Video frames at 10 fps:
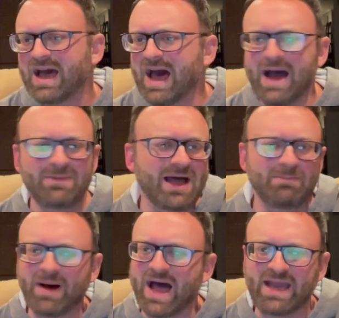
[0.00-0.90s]
I'm not
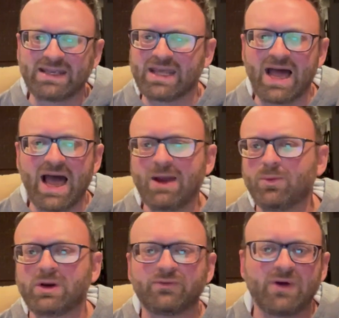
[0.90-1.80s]
buying it. I
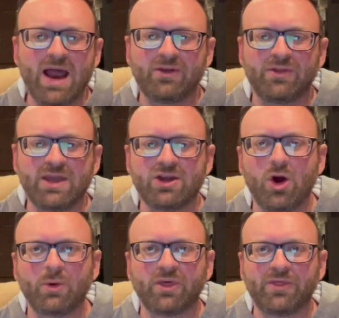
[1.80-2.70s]
would have rather they
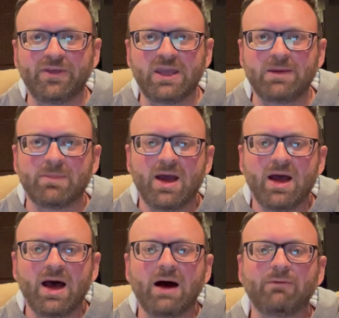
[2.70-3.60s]
go with a theme
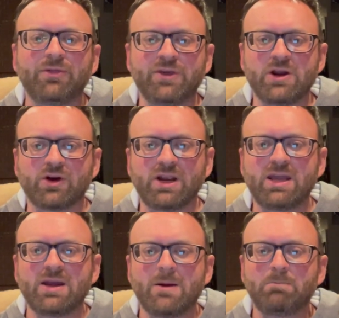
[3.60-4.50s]
of
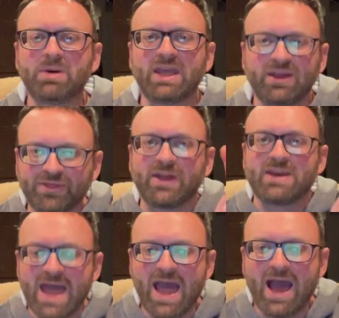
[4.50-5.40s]
Theory being the
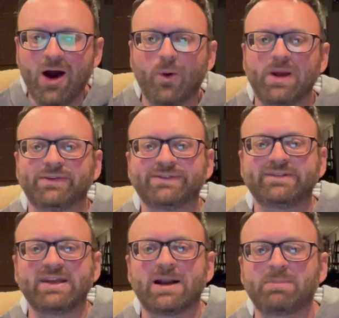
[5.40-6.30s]
now and
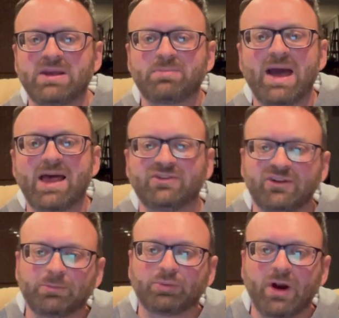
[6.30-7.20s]
Cena being past
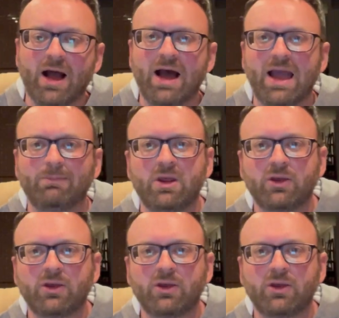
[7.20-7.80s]
his prime,